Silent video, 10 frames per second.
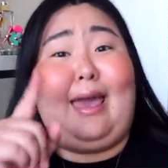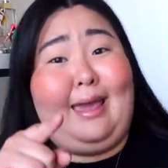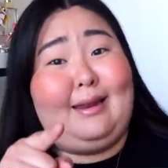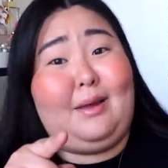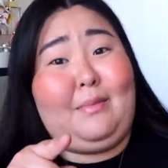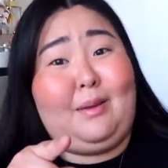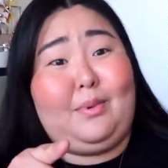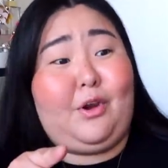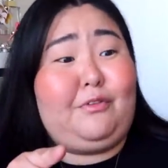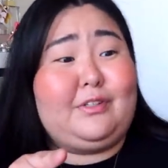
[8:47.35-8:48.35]
And I'm a
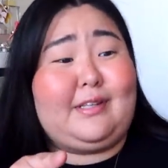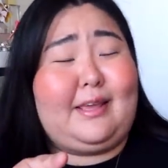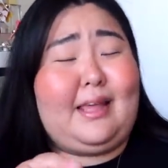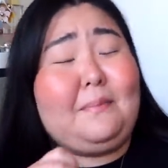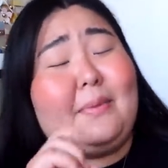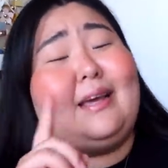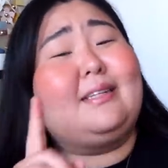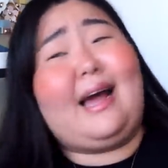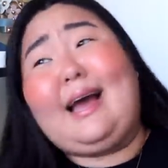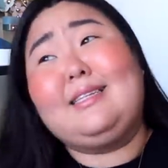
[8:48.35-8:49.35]
hypocrite for saying that
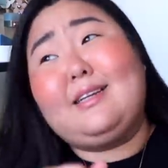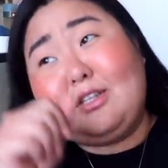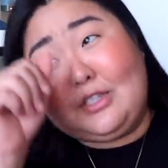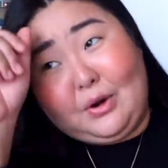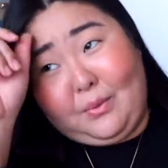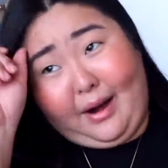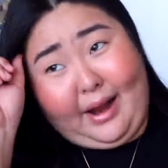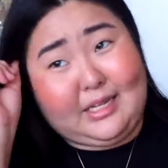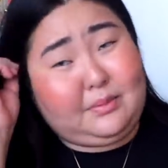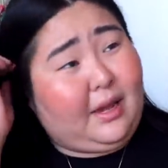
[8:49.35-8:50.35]
because I didn't start wearing
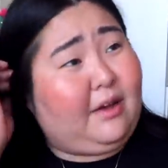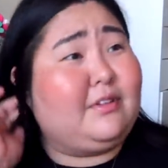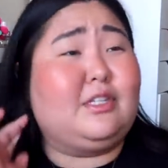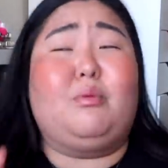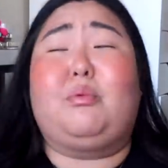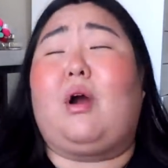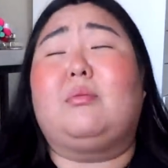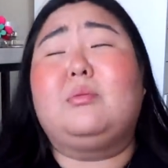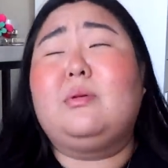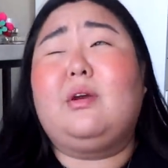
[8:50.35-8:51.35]
SPF until
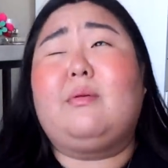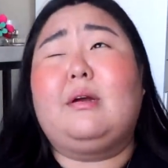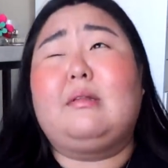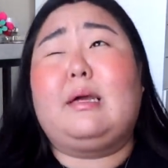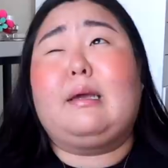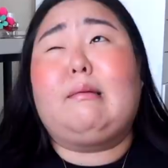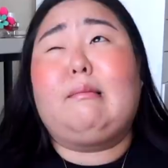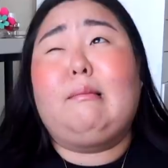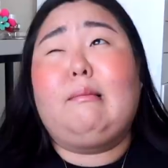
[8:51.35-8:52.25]
probably around like